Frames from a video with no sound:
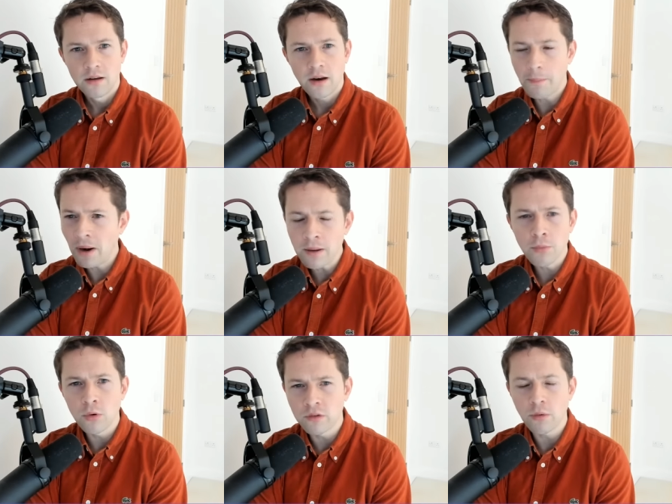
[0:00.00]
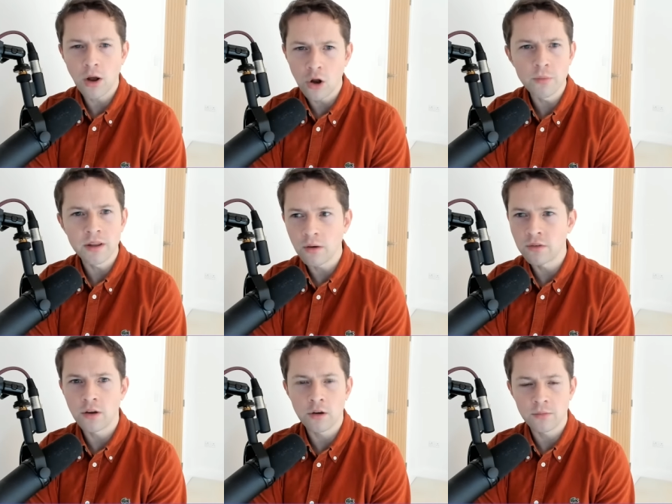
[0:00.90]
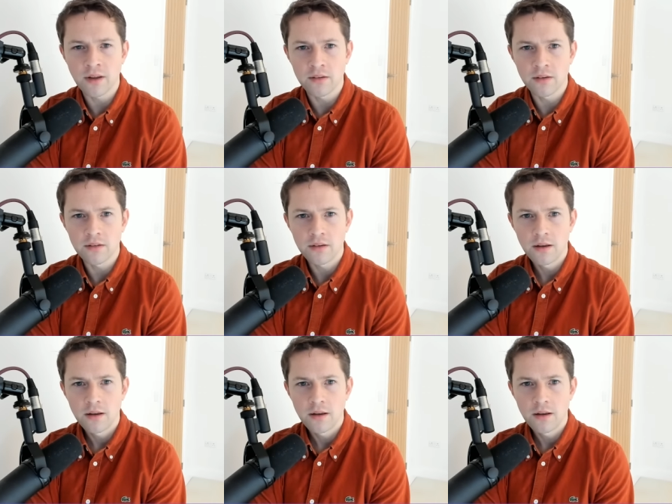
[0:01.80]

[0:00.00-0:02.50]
Like, playing Porto at home in those circumstances